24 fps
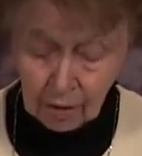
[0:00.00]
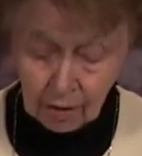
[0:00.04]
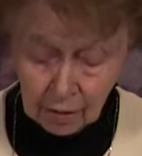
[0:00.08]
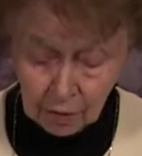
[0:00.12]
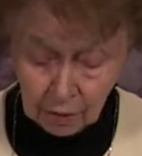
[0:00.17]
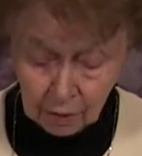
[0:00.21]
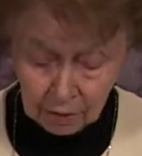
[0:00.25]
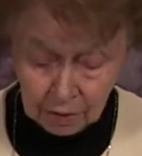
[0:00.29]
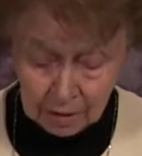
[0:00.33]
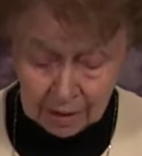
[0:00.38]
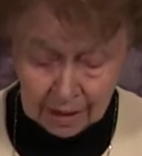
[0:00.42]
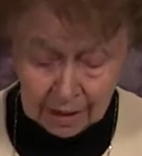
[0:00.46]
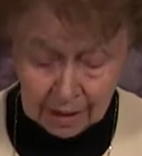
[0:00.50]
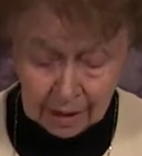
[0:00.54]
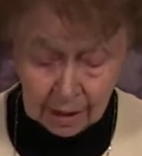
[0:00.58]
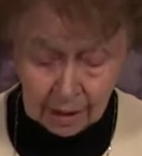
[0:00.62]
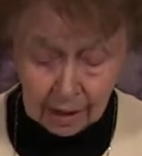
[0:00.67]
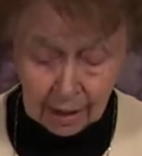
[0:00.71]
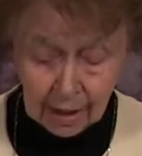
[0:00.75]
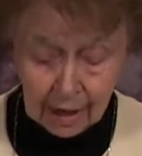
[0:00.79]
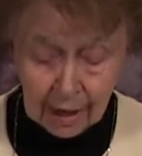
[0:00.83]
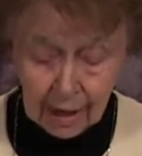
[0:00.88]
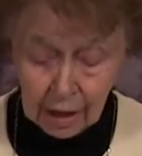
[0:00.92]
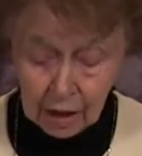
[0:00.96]

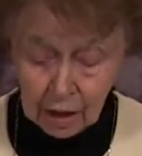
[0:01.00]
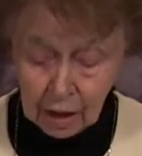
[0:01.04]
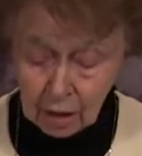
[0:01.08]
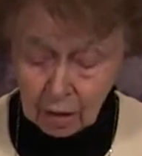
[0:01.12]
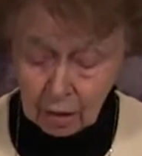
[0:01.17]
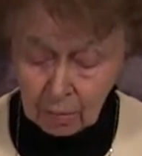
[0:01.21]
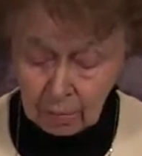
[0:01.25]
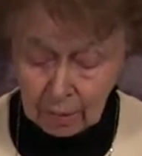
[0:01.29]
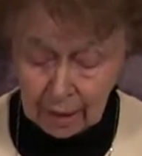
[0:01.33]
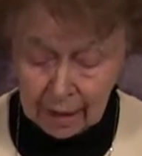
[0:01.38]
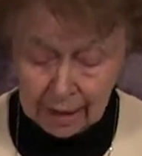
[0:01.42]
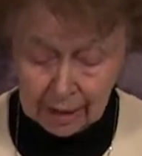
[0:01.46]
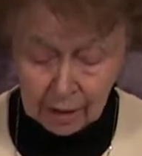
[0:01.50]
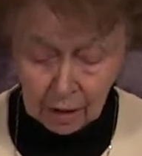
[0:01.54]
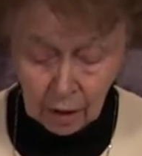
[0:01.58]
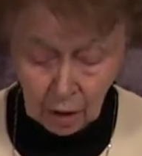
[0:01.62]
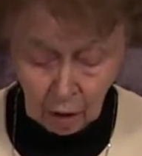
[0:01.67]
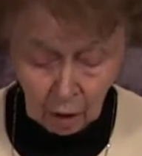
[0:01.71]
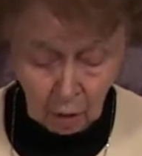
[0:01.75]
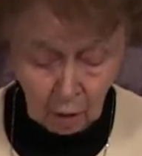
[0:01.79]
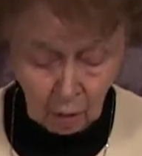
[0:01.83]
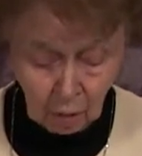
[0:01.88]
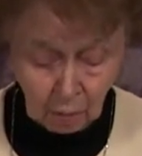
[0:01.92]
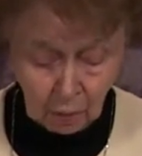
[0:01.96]
13, hereby
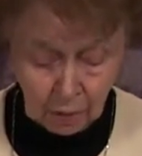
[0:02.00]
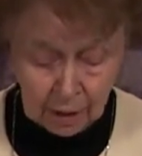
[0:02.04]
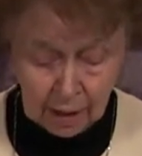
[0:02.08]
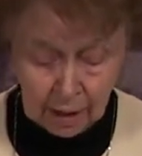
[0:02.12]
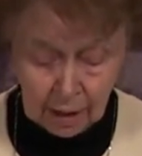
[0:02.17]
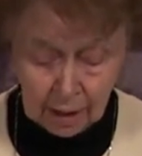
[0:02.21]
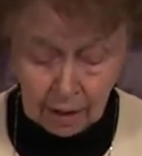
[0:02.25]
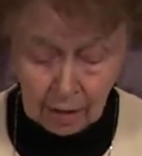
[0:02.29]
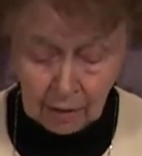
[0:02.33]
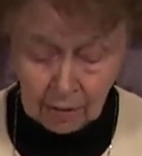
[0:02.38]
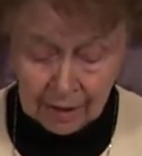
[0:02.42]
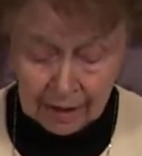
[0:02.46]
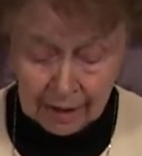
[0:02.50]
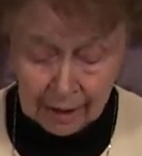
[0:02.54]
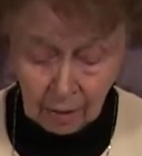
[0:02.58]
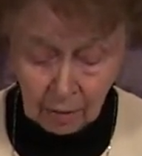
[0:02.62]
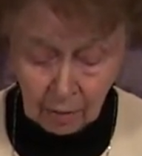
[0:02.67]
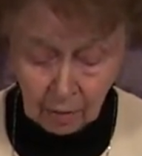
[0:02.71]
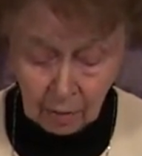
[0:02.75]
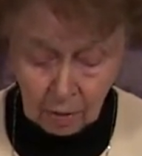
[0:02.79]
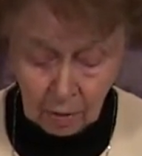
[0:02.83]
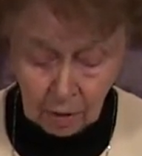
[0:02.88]
know we that